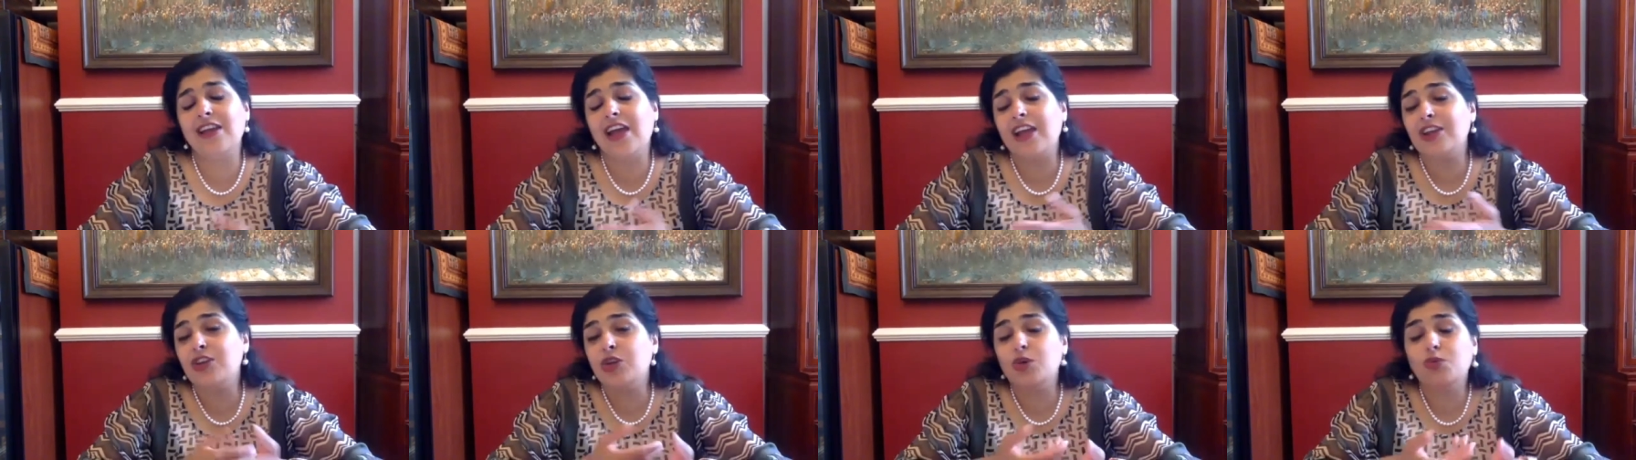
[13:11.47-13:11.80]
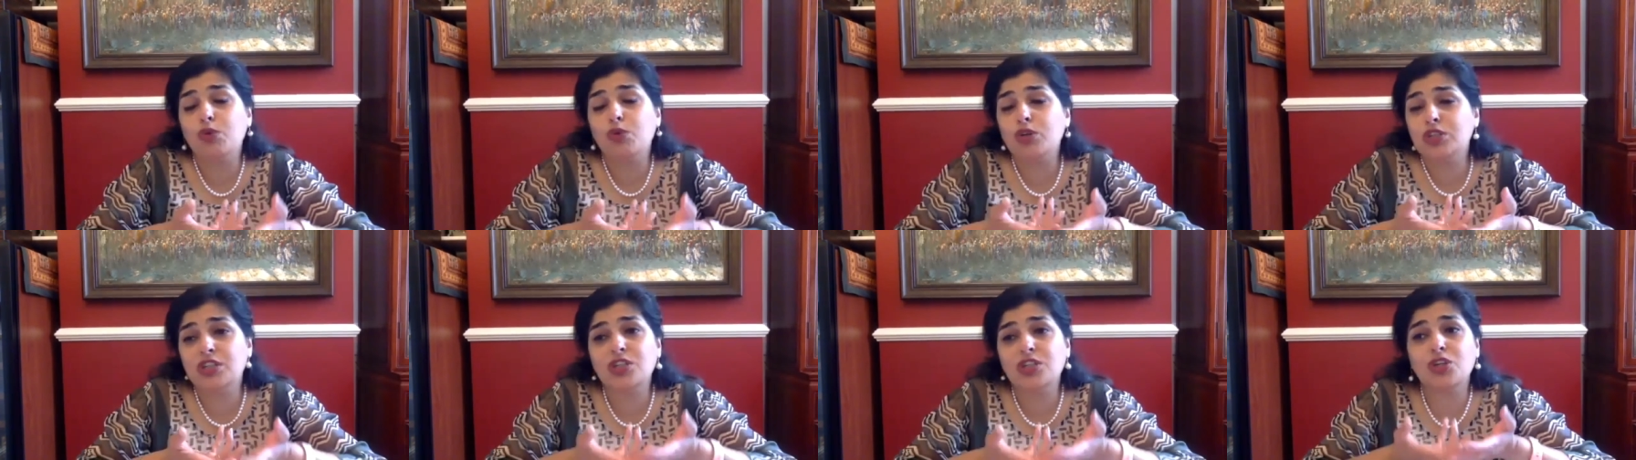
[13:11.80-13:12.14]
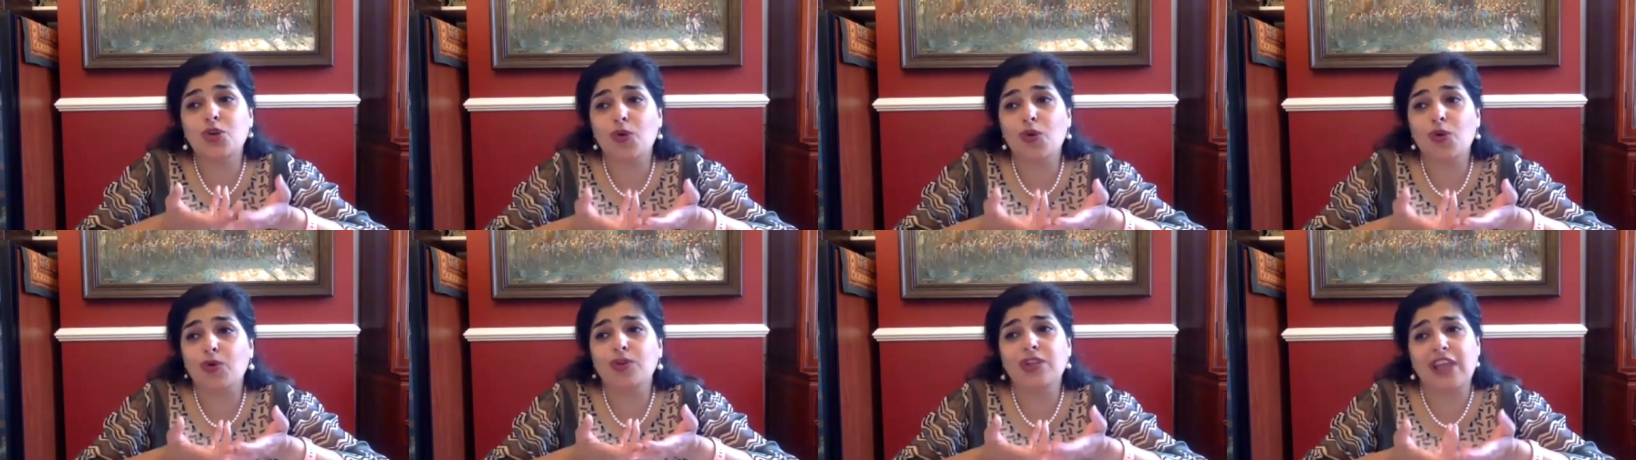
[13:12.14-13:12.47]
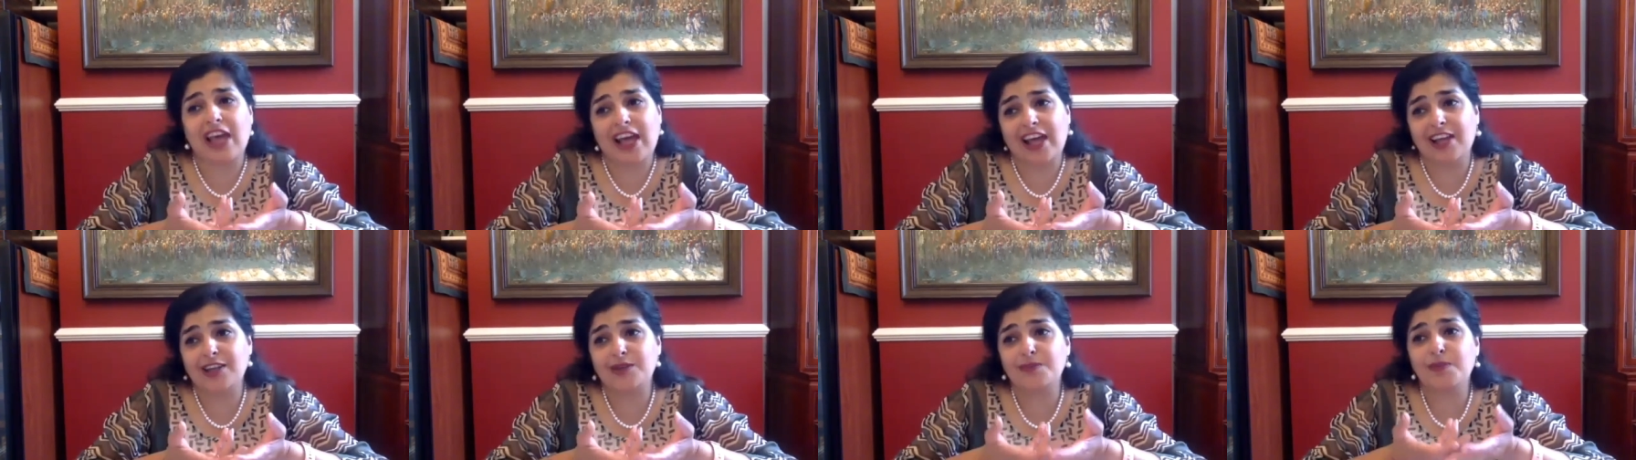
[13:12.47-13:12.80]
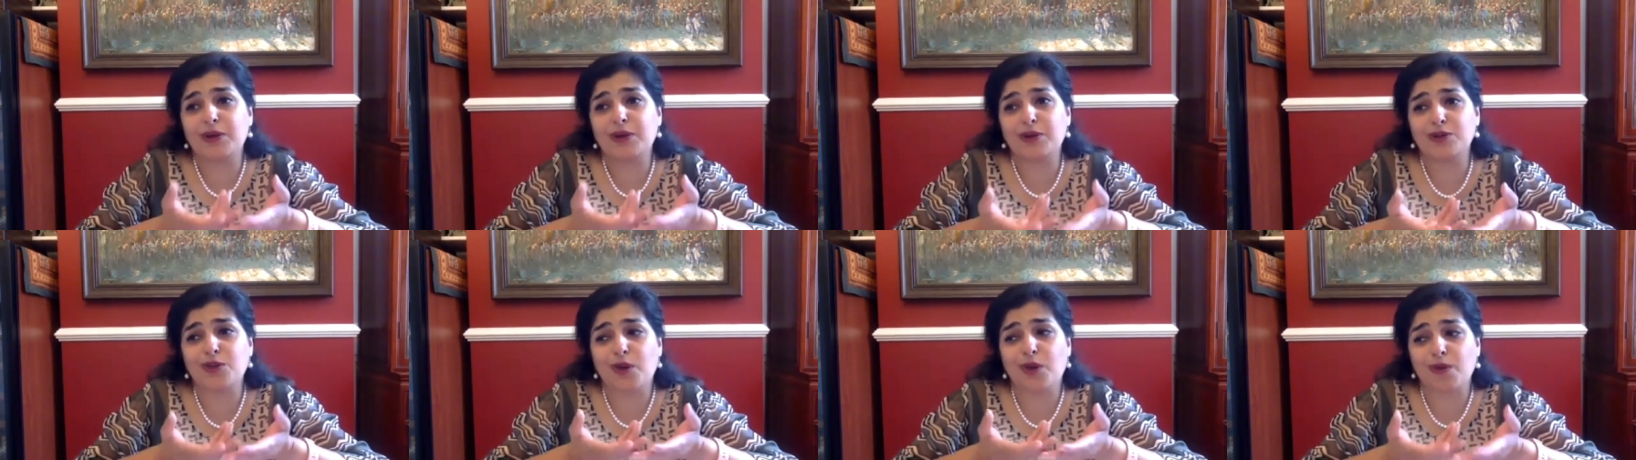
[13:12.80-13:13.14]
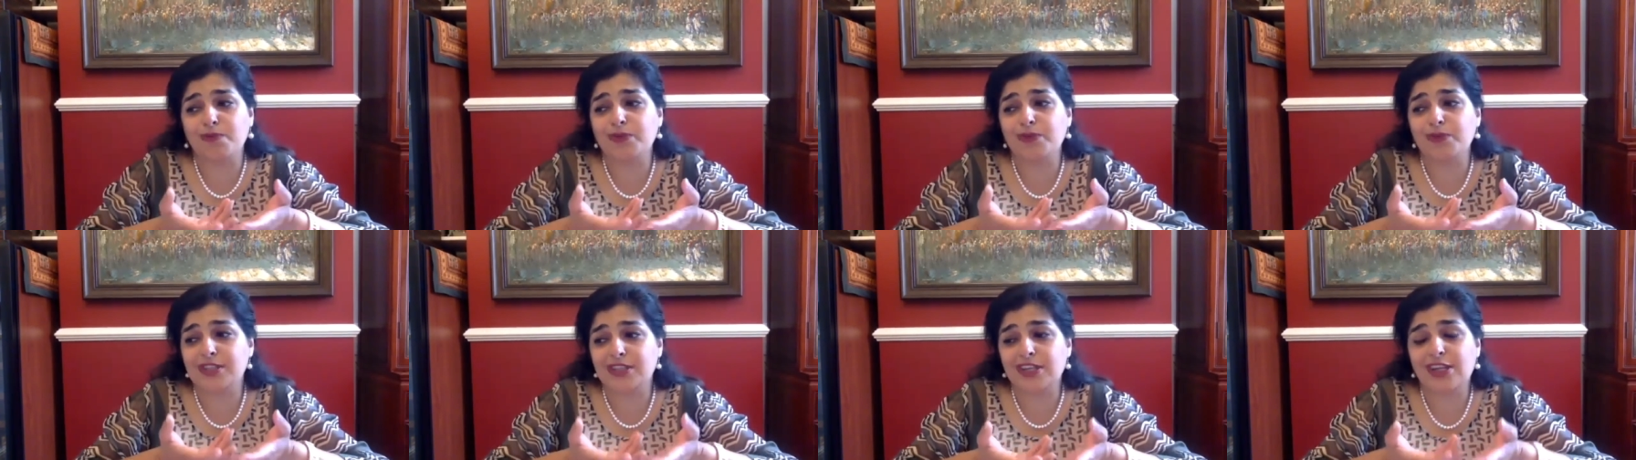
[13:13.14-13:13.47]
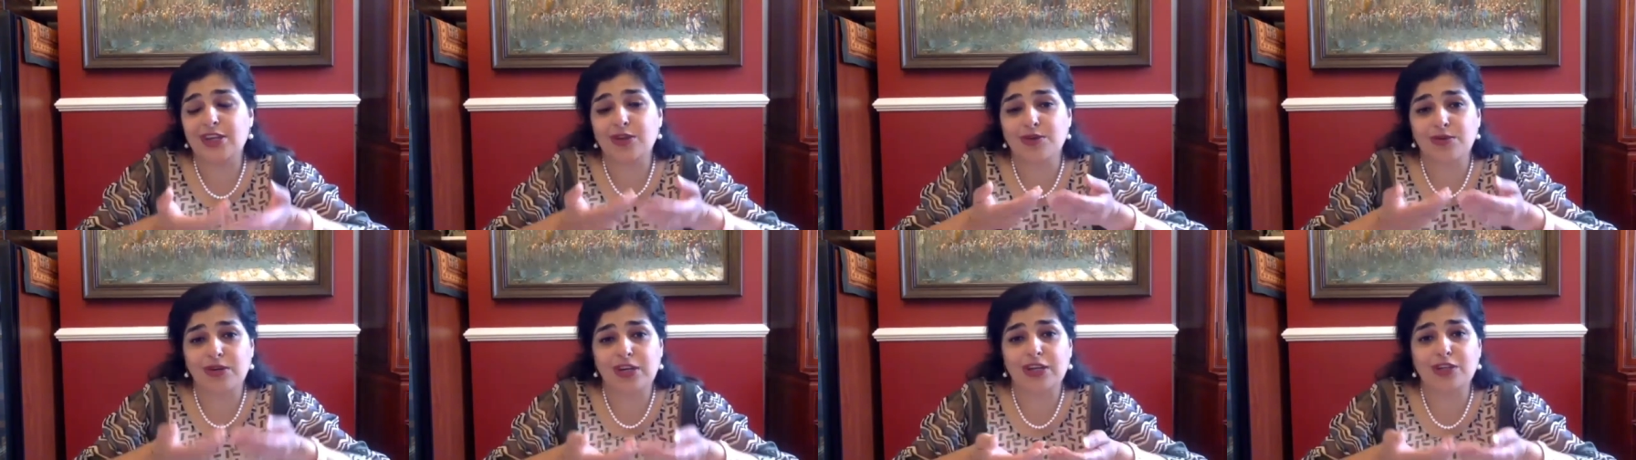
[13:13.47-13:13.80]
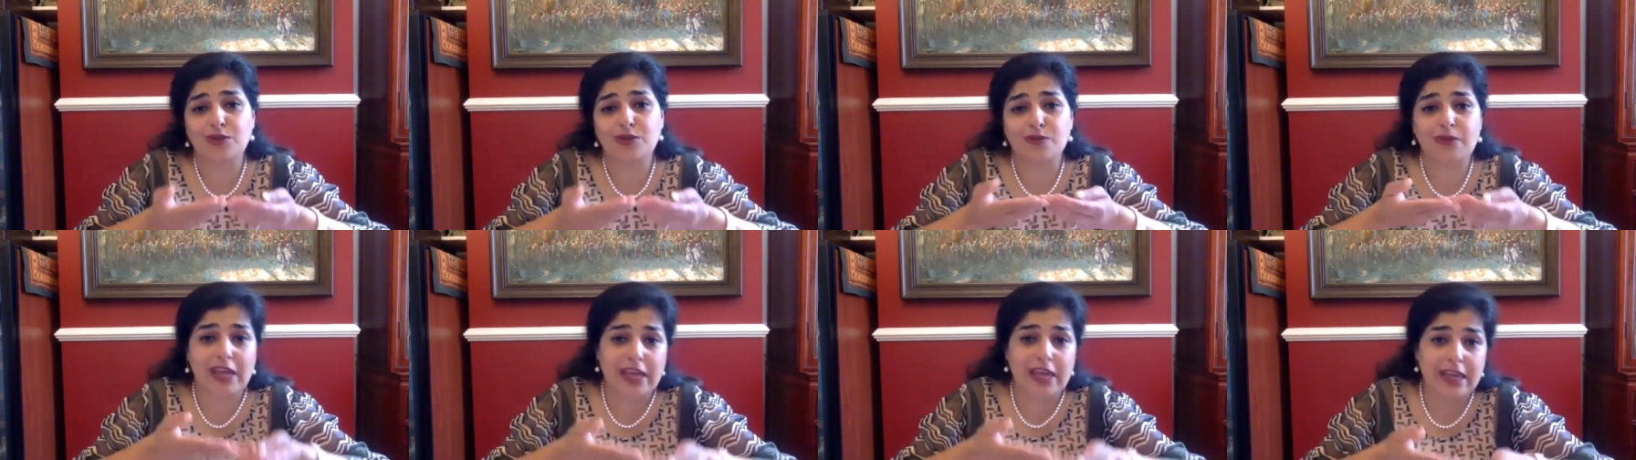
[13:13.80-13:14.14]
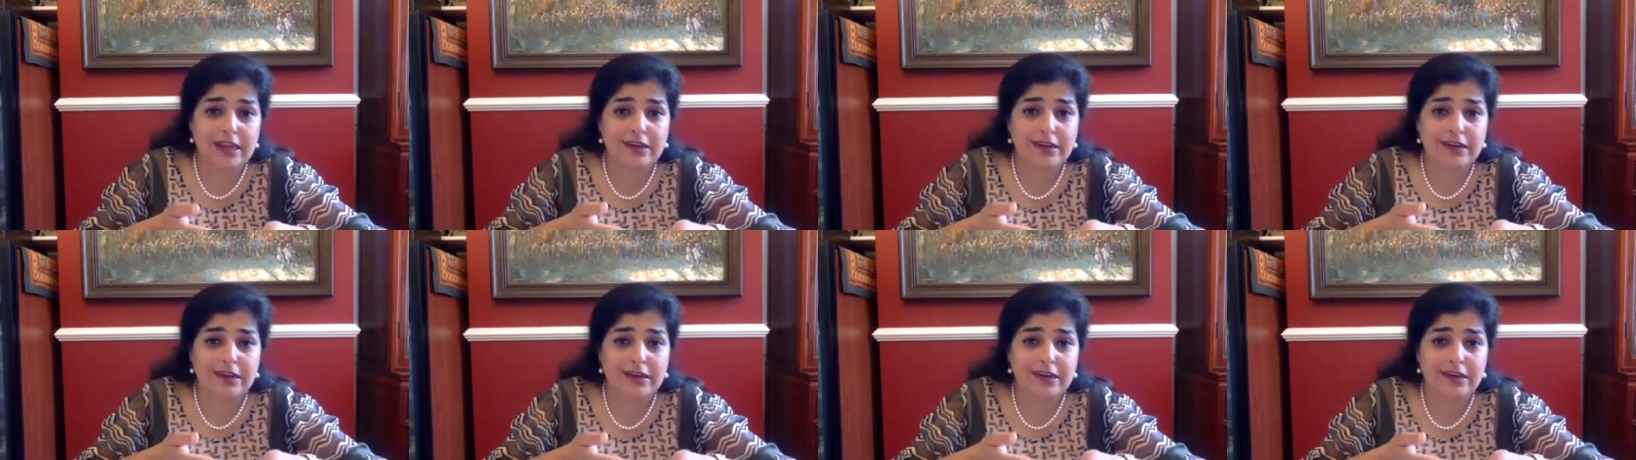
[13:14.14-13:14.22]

and you wouldn't know that because obviously you need to be